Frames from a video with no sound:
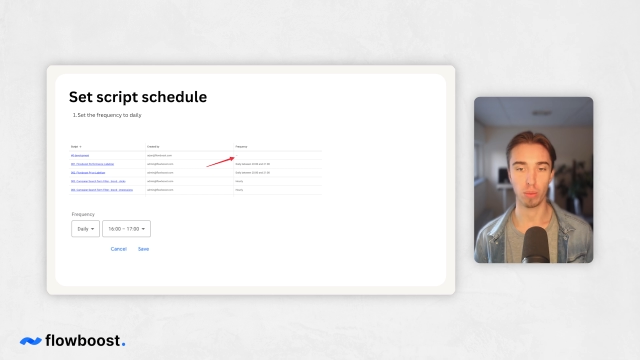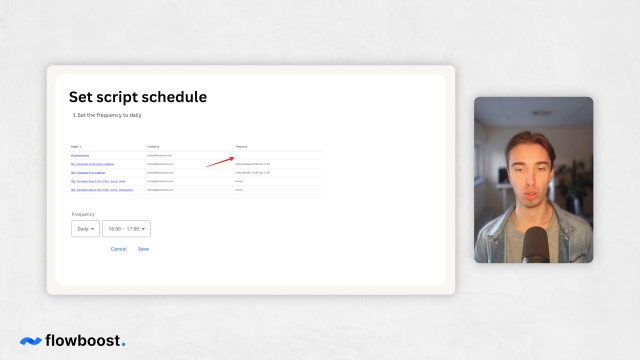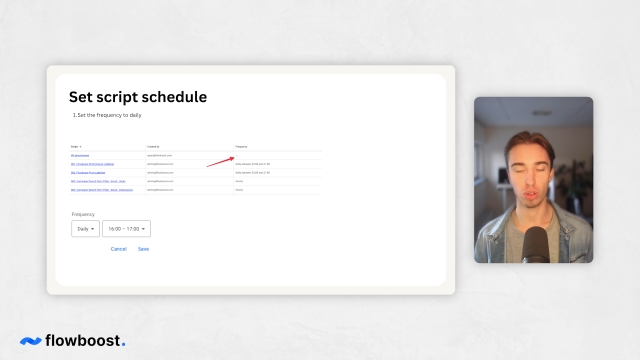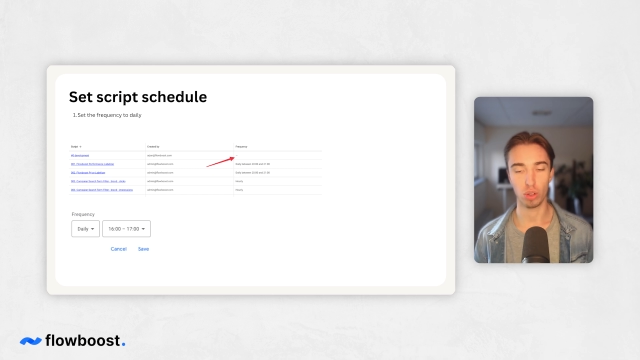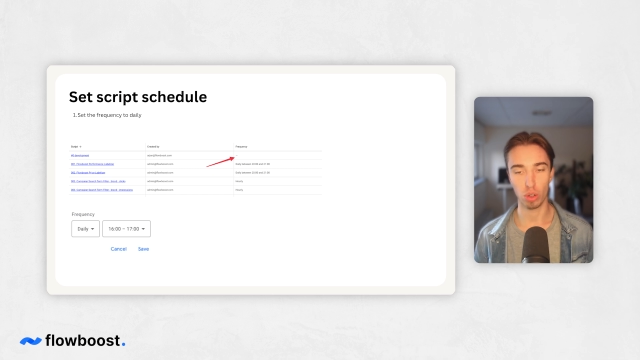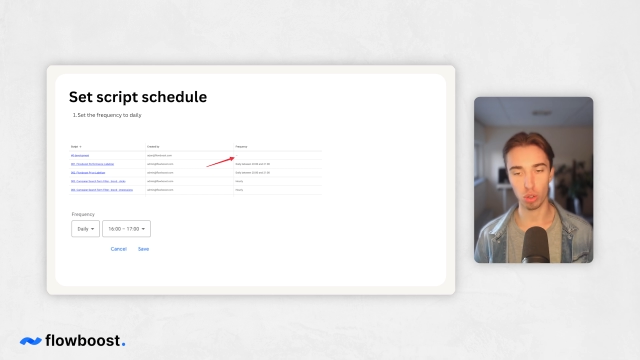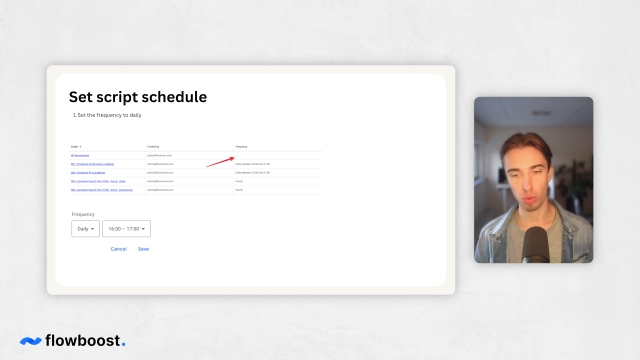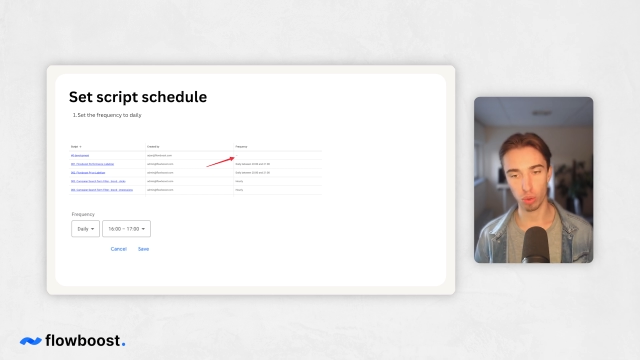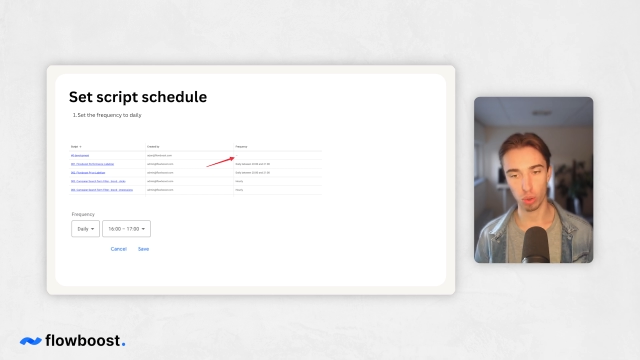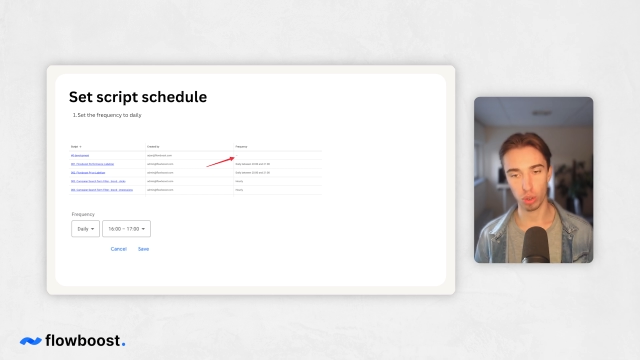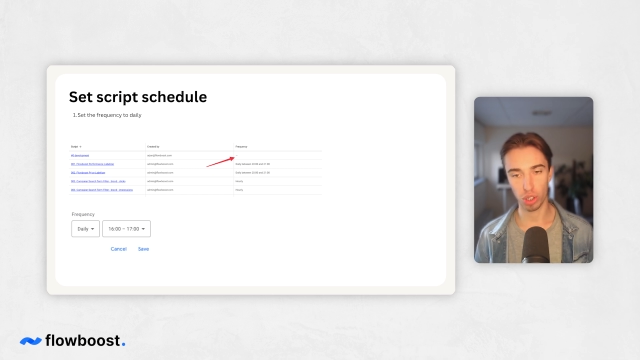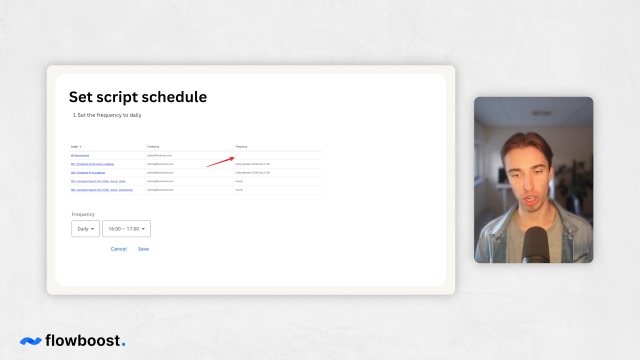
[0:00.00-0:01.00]
Those two
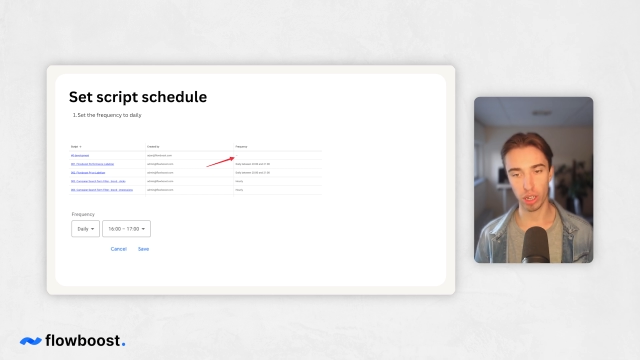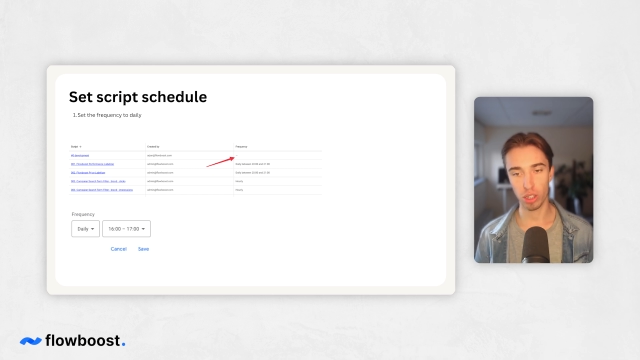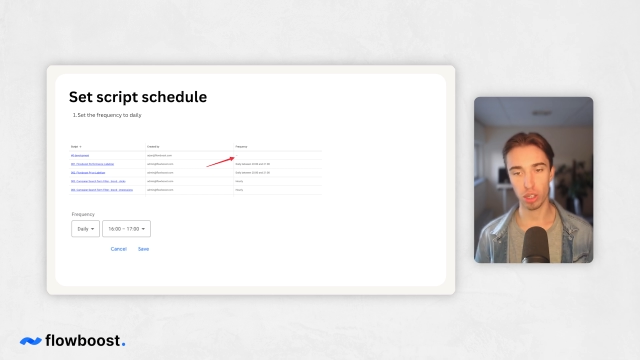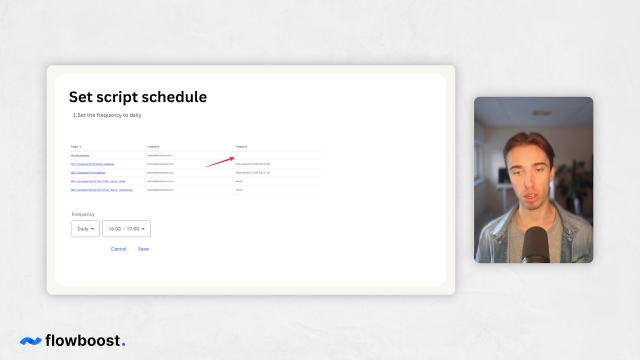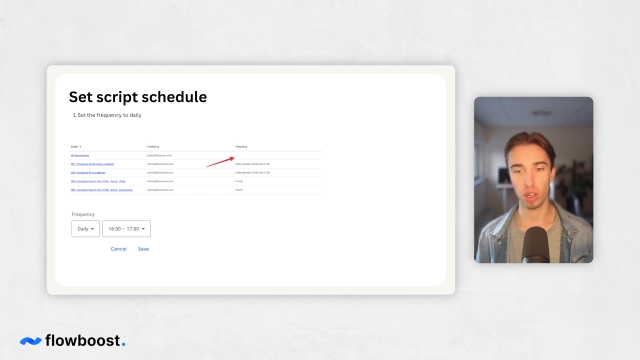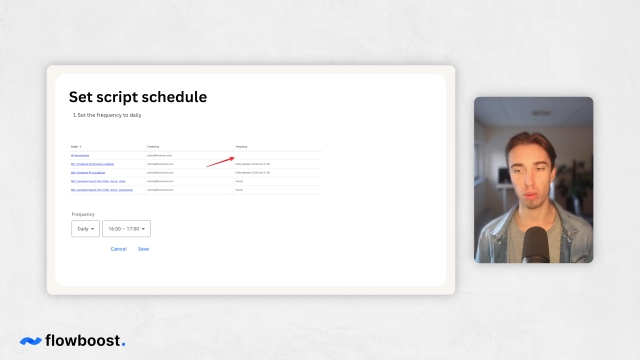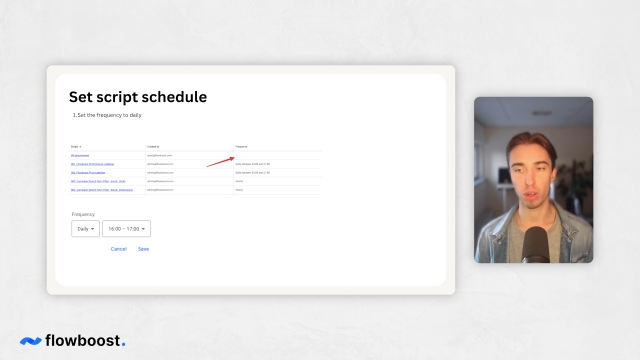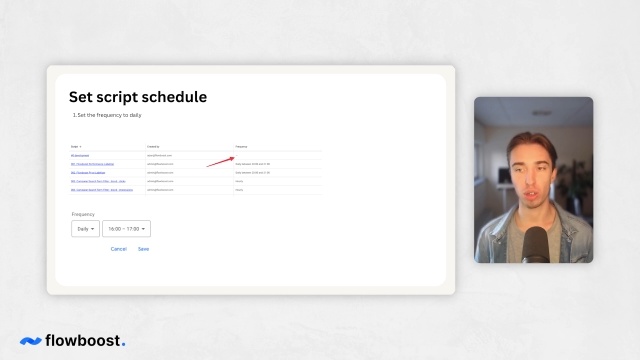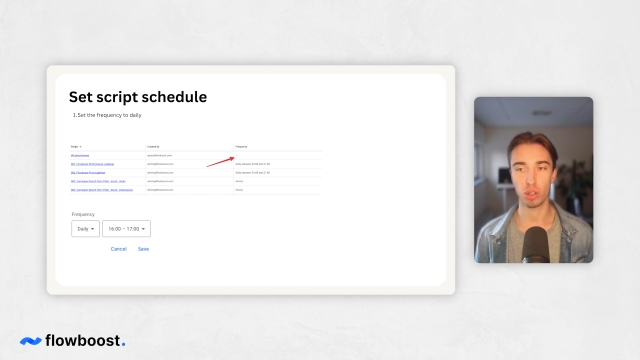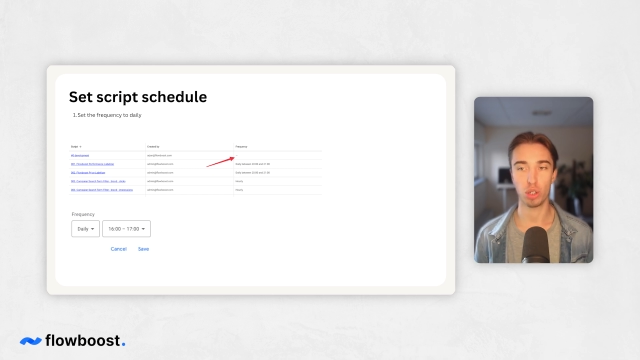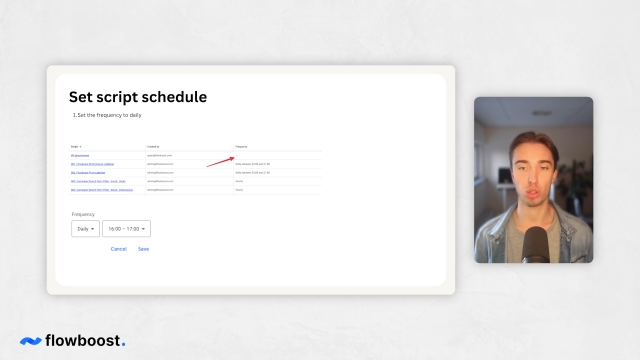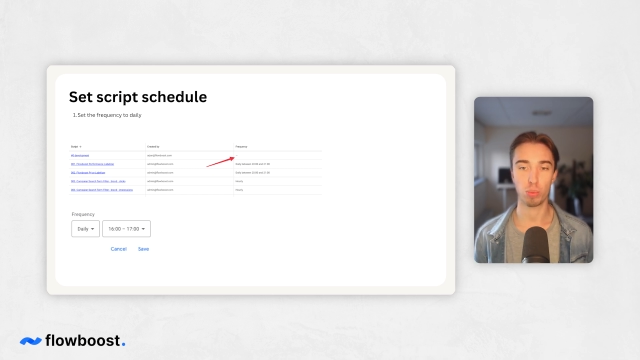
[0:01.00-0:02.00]
change because
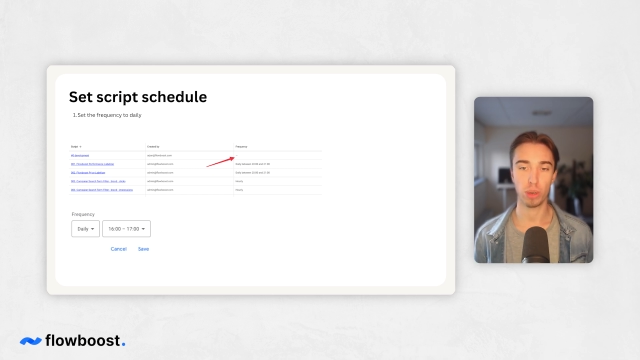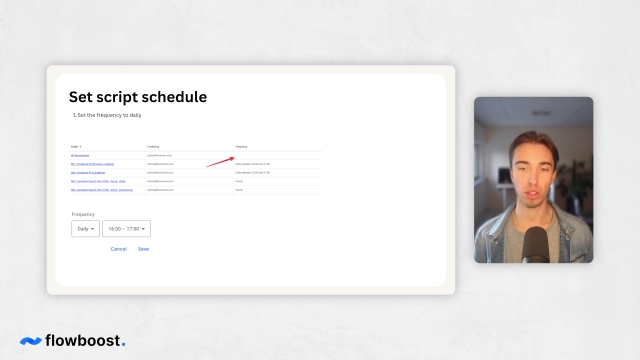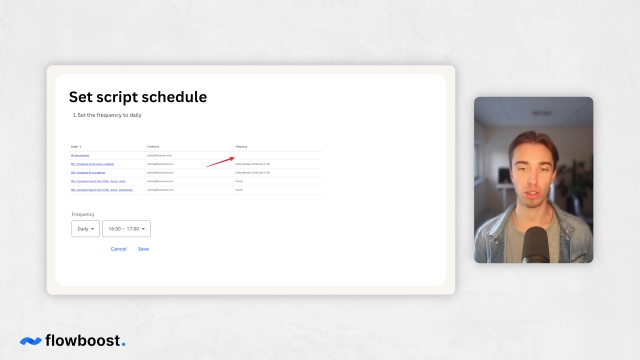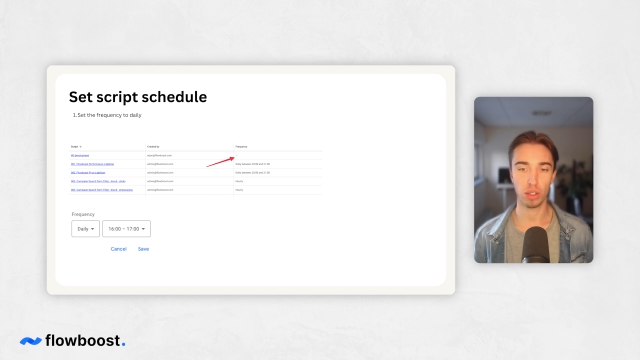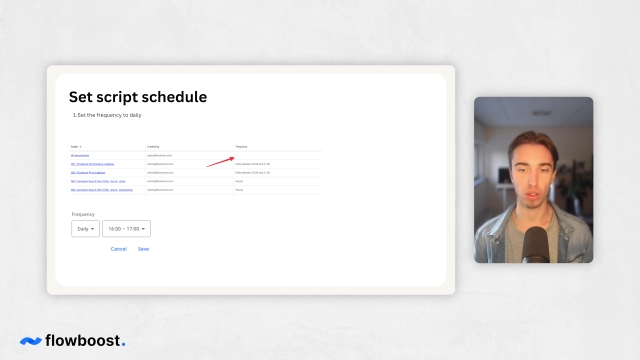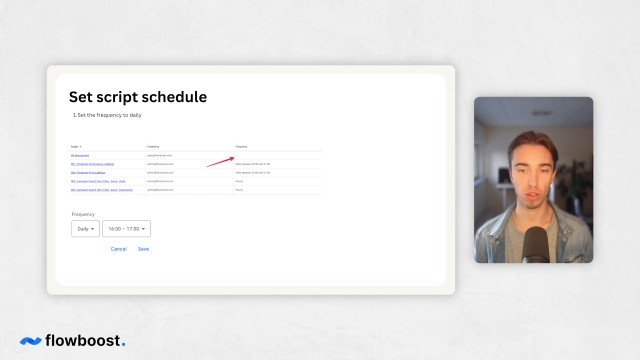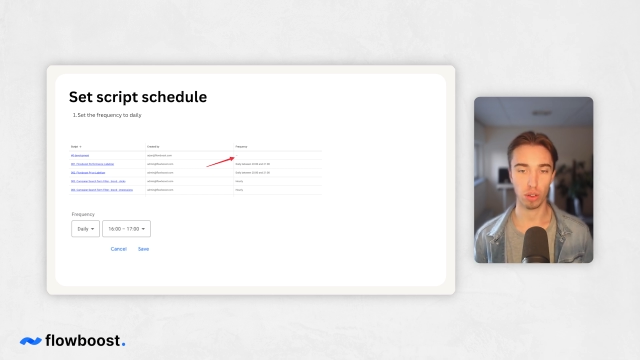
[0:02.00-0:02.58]
your spreadsheet